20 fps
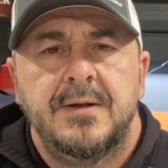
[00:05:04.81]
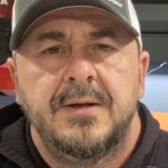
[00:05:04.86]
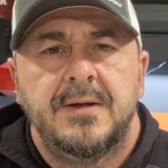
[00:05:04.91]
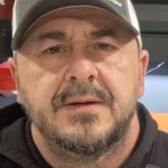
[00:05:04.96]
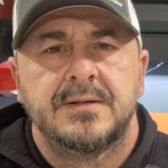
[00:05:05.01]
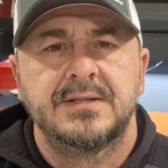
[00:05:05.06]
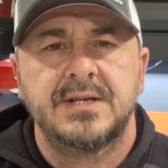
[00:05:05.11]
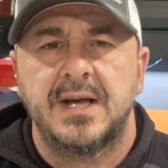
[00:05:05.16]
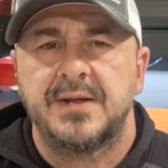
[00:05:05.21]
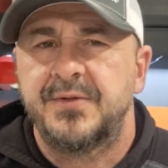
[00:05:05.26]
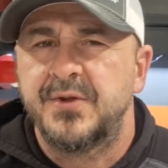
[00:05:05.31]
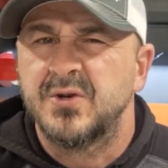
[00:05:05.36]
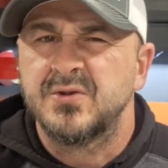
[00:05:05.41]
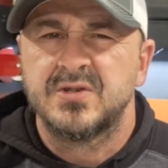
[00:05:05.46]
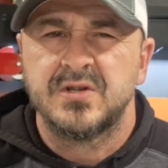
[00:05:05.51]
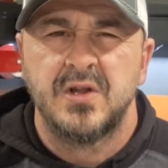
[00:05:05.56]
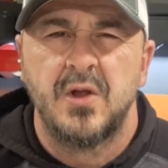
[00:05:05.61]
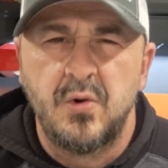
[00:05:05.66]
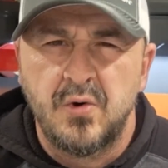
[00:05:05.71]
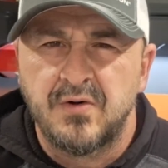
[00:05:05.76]
it's got
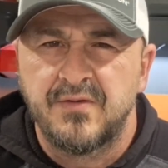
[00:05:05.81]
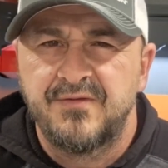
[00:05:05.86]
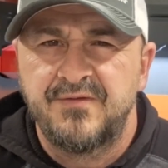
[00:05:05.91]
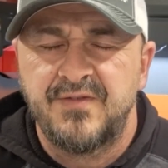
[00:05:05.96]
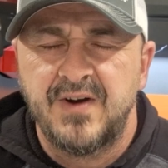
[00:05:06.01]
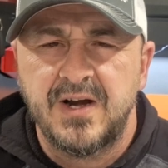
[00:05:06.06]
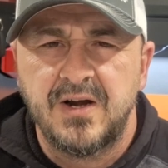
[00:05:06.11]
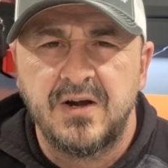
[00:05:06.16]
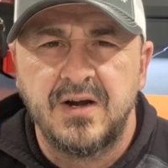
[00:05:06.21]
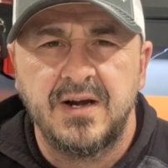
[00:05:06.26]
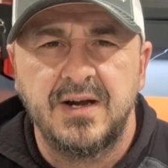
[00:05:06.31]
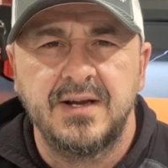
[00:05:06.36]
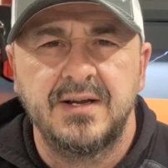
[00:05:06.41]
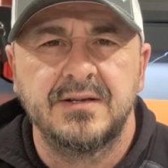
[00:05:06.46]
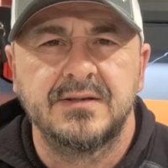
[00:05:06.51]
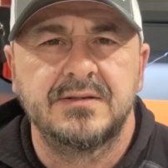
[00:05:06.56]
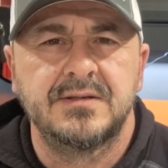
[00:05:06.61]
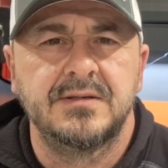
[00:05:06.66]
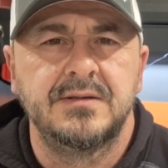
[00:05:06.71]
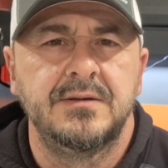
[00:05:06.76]
those lower
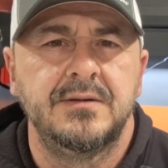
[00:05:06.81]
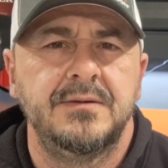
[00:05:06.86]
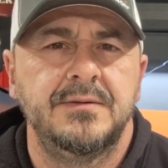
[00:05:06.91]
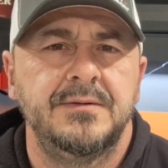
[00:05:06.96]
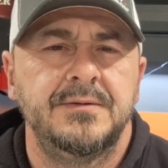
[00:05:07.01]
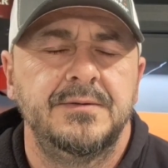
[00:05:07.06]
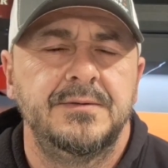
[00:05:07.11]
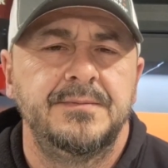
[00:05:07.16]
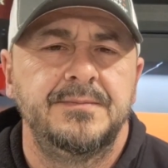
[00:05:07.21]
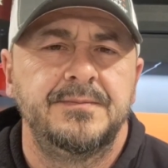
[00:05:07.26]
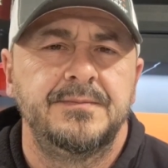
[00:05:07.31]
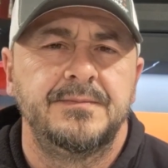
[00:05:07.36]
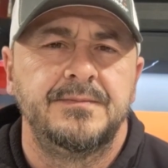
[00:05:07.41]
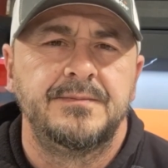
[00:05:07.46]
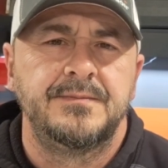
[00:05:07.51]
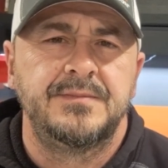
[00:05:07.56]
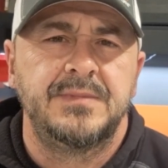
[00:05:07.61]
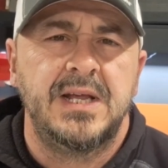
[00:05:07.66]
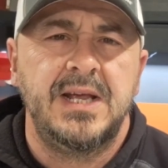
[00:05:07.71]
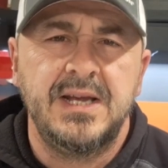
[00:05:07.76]
fairings,
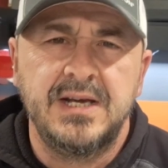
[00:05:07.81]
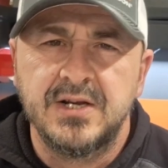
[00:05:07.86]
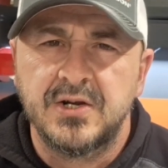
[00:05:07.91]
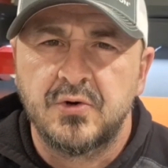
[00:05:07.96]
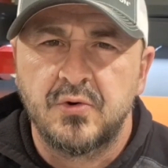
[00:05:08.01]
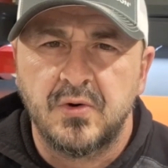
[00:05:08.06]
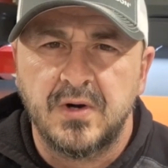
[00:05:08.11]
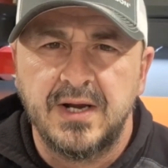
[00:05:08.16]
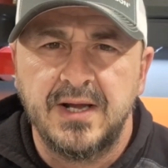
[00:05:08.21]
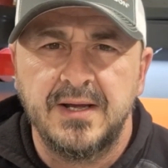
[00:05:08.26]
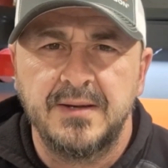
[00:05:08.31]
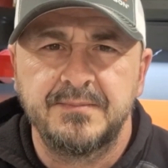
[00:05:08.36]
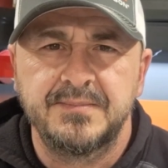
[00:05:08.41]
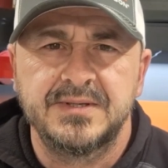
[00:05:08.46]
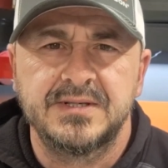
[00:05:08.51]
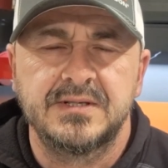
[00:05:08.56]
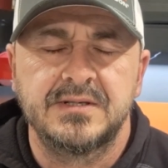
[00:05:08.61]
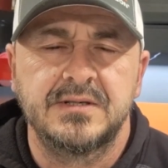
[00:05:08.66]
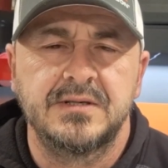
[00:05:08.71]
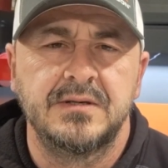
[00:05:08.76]
heated
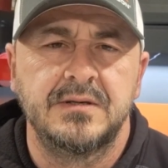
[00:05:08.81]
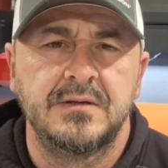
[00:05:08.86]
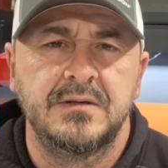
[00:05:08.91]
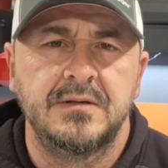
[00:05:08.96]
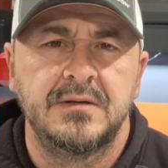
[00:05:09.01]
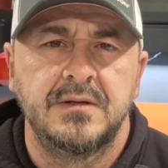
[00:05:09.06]
grips.